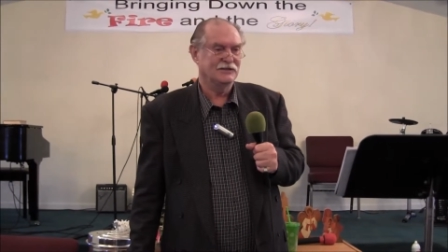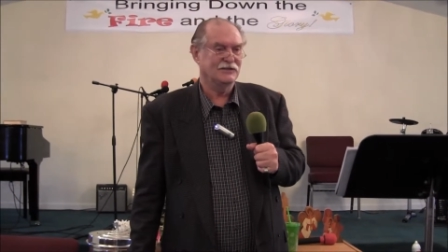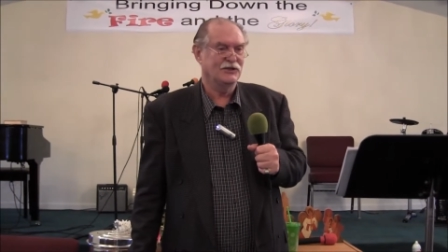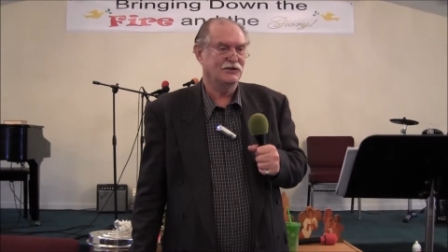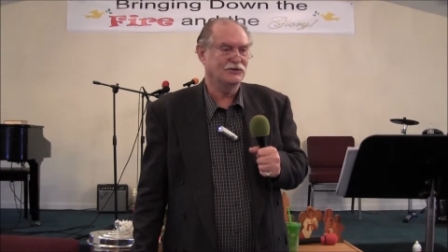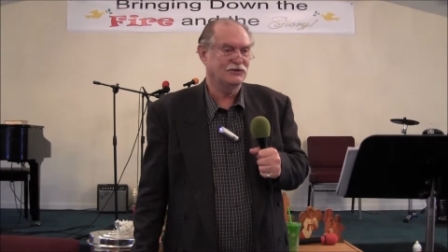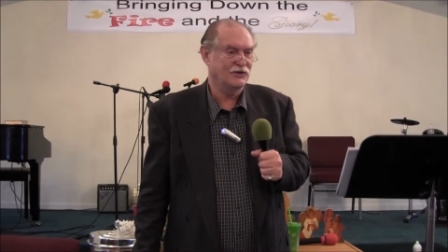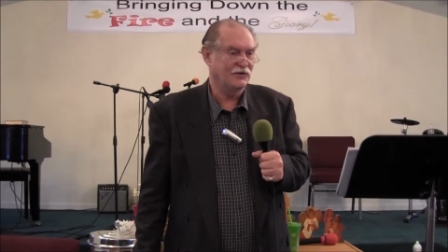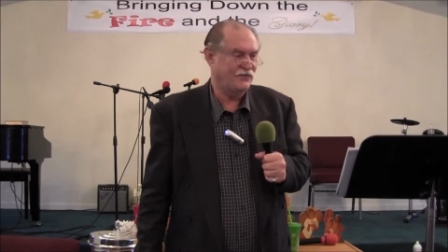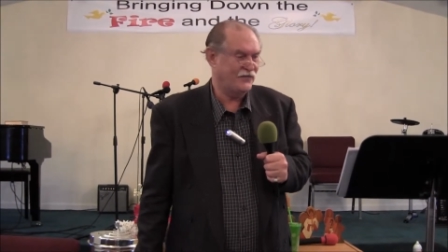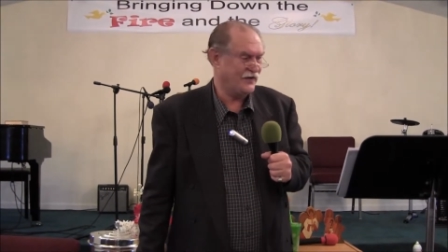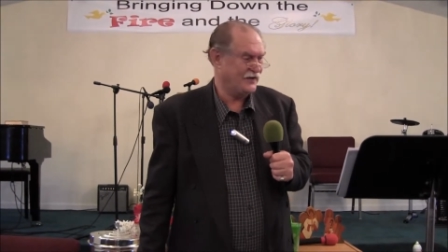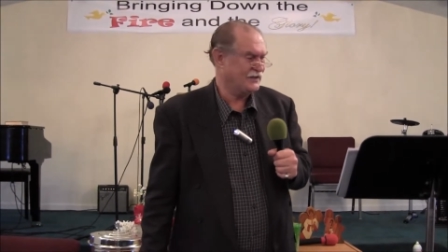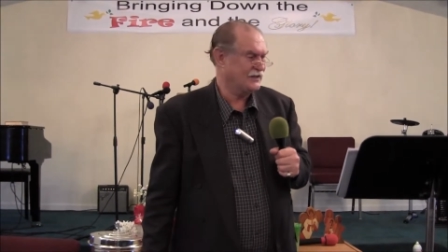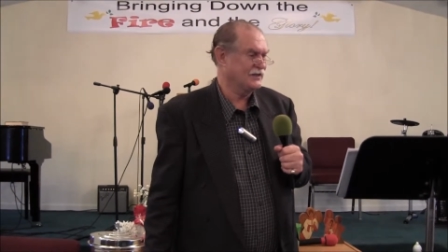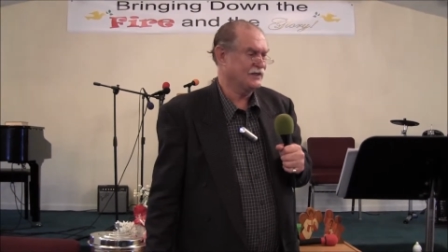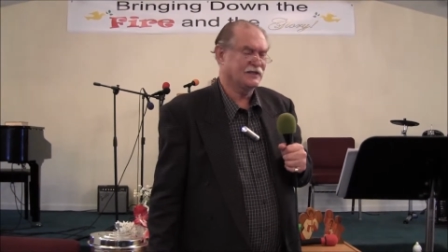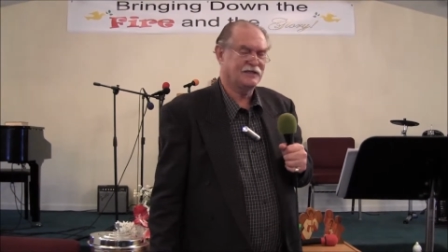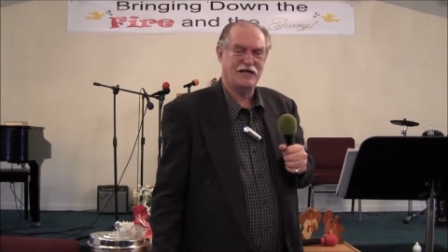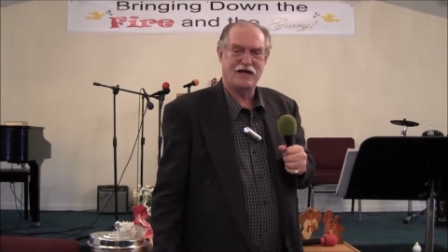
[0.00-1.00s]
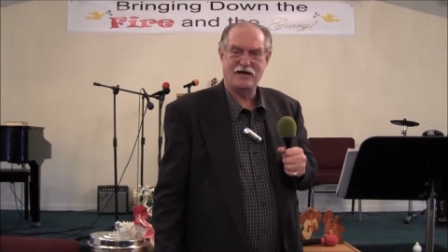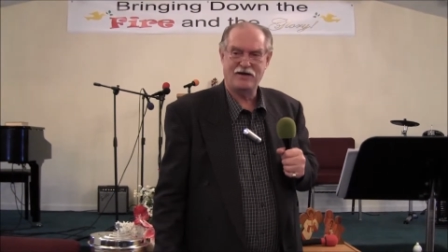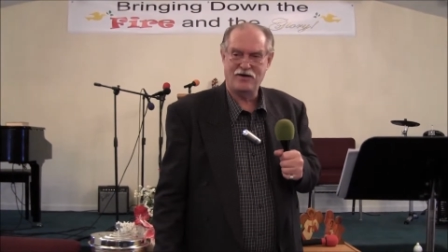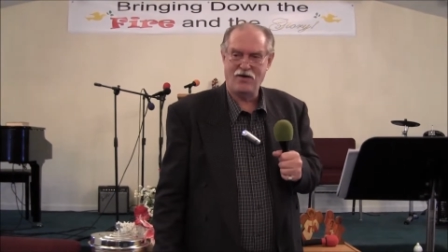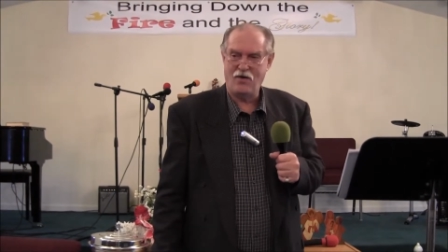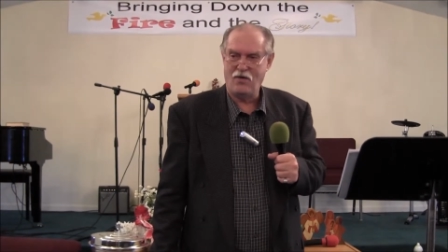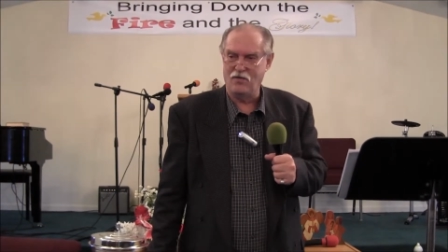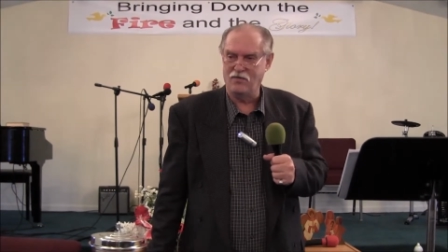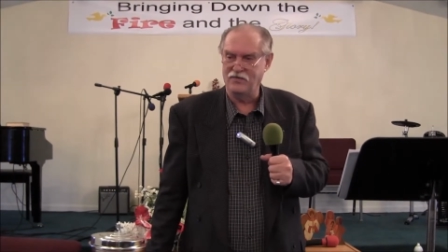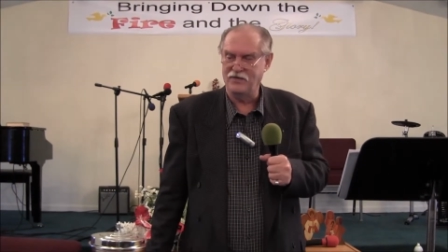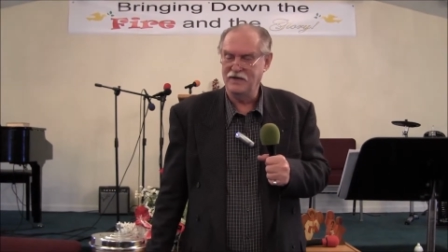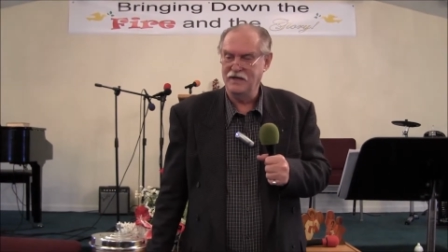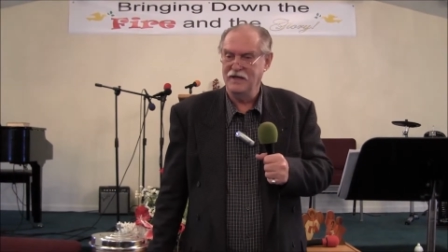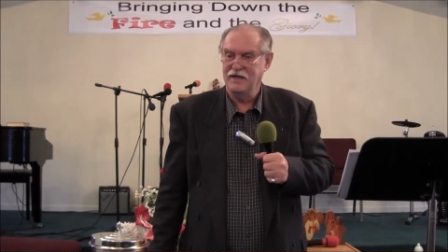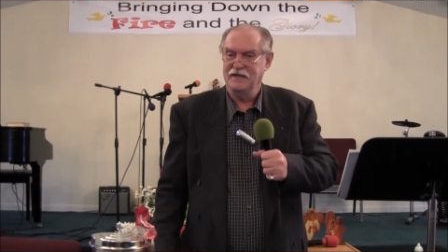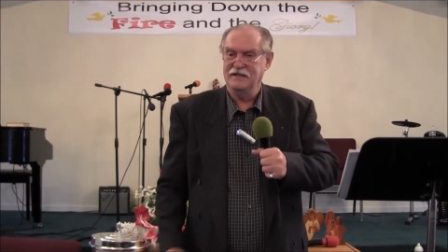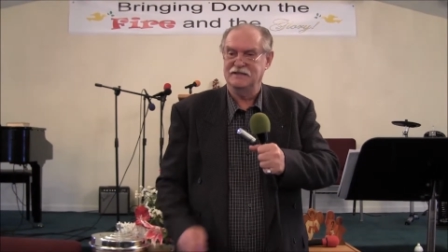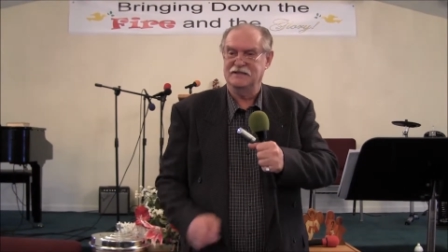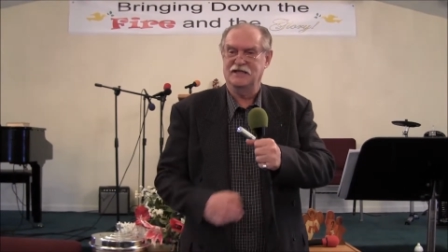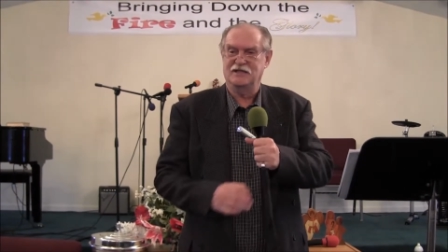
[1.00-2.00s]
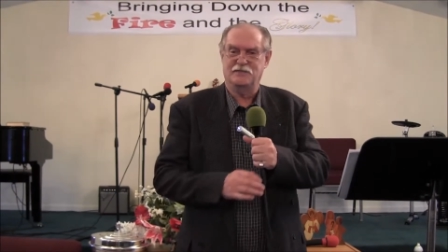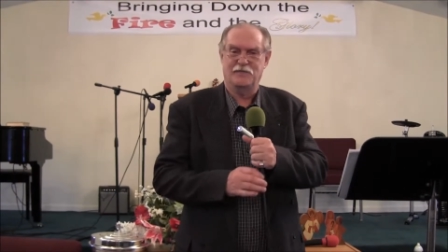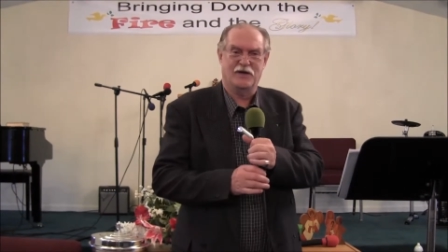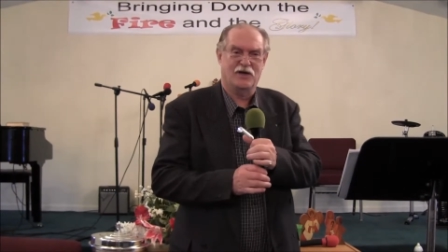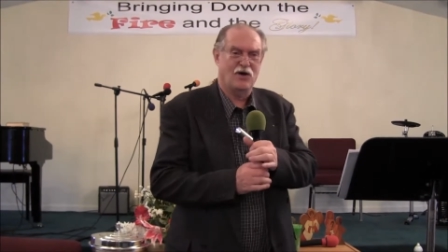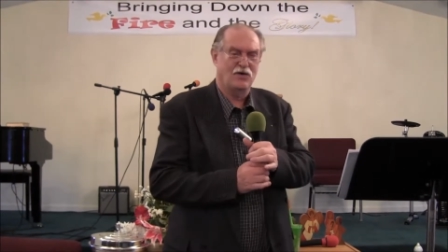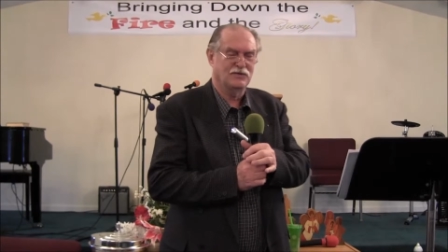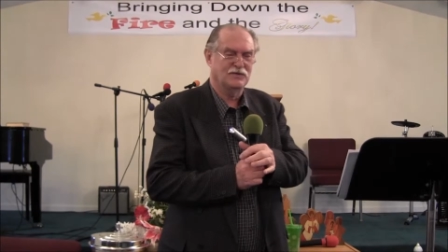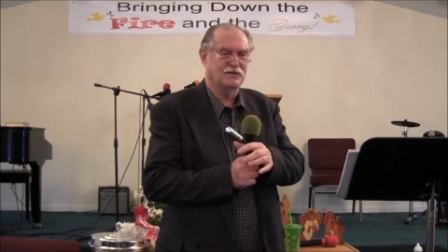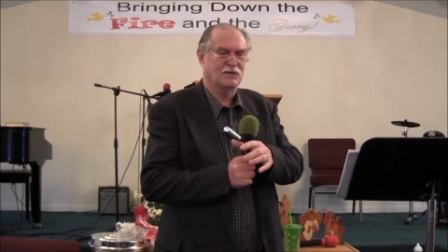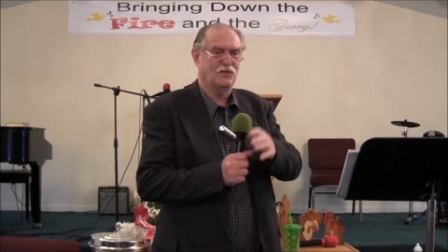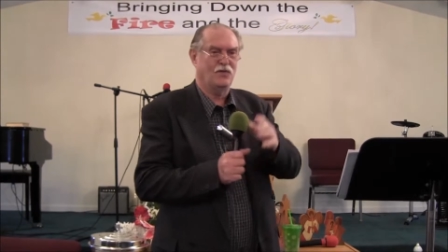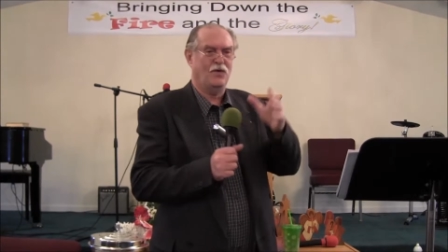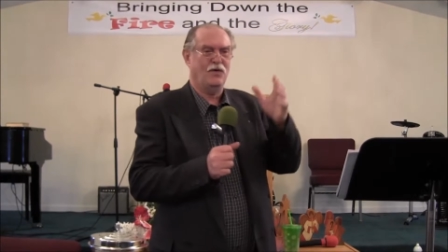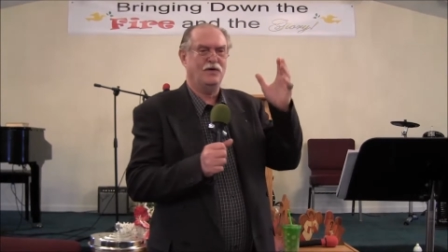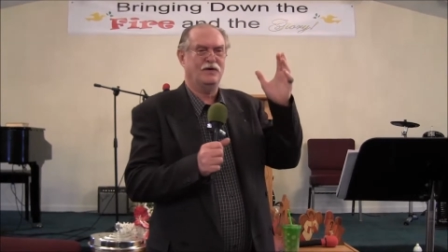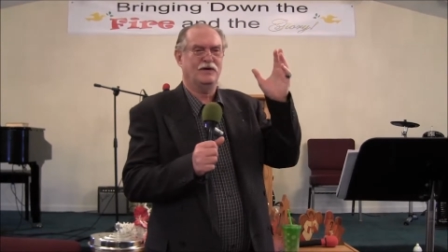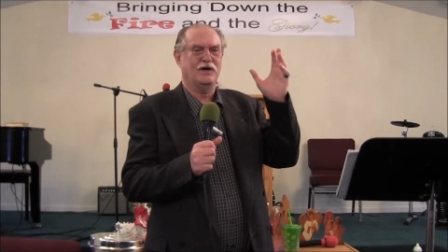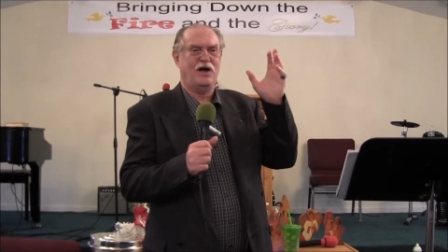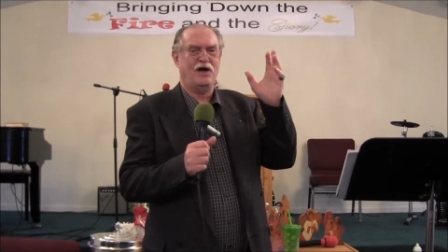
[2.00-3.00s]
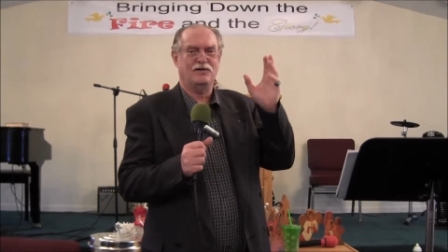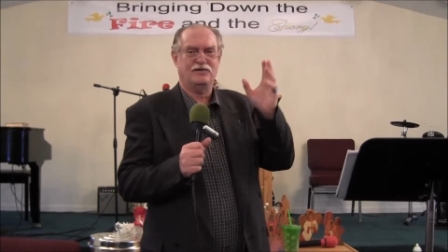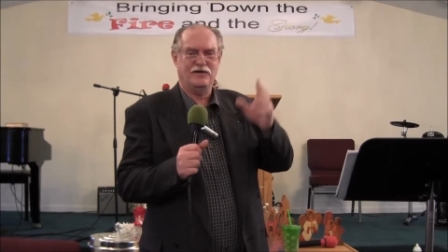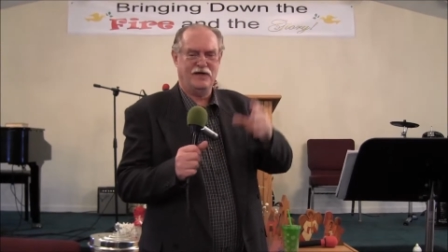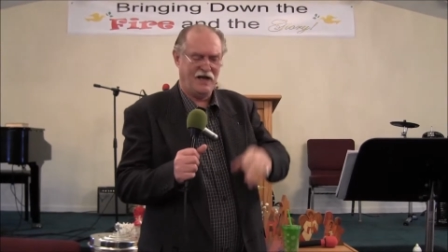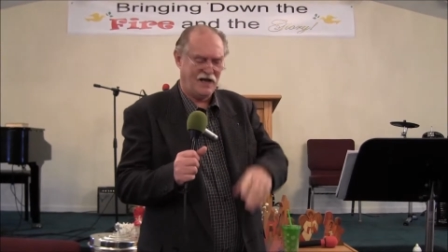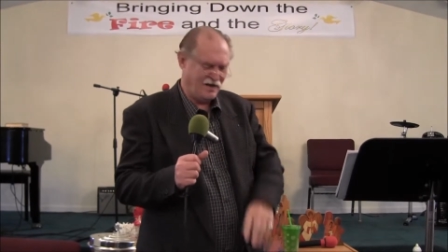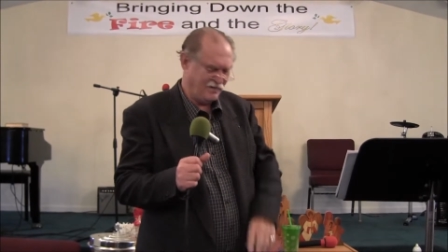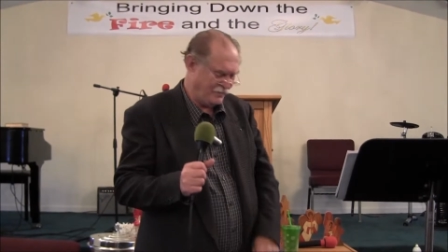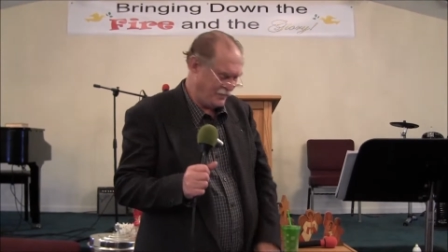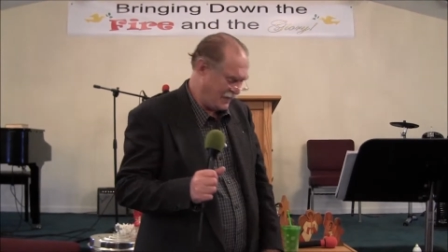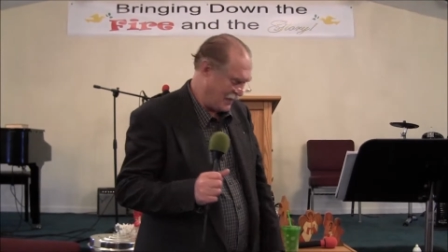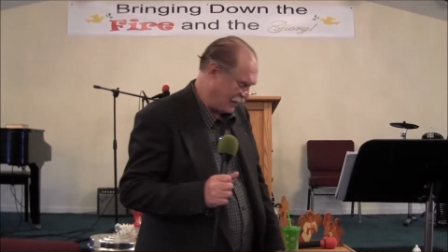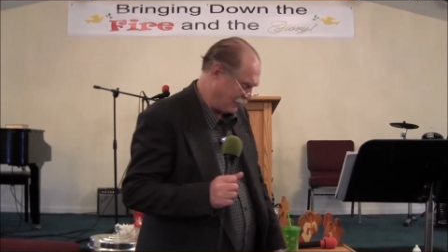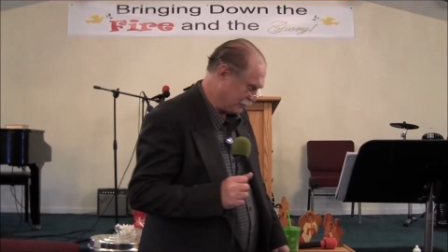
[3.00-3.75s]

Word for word: You fixing to take off. says, because the word God gave me,